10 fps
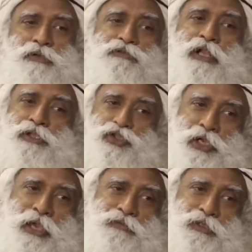the
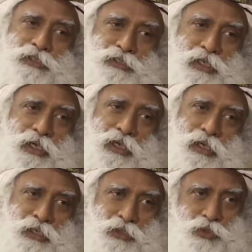French have this,
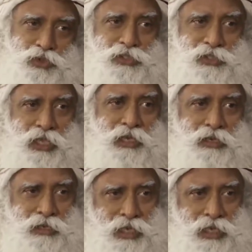snail